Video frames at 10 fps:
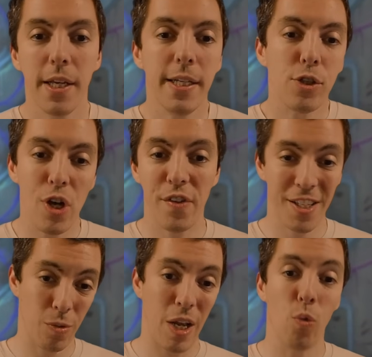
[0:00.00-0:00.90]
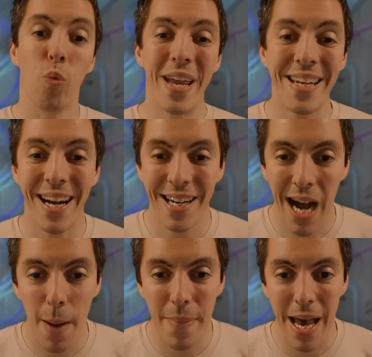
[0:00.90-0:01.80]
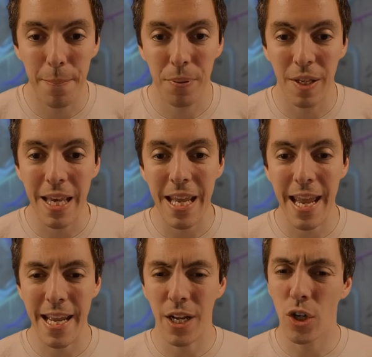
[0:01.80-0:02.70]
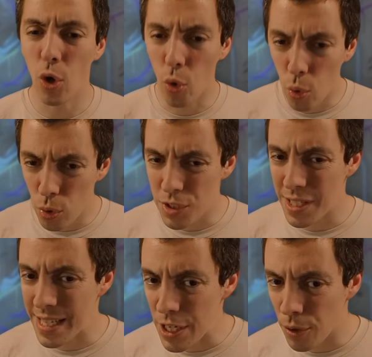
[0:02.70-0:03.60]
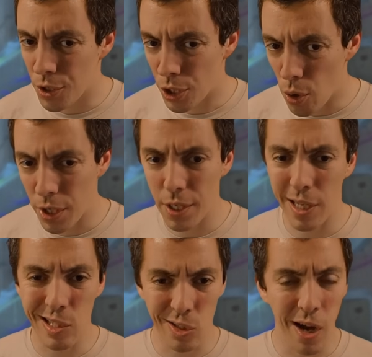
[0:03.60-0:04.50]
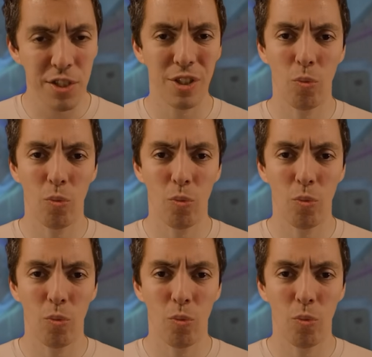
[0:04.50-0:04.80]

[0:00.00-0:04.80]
Draven says, when I win a combat, play a gold gear token exhausted.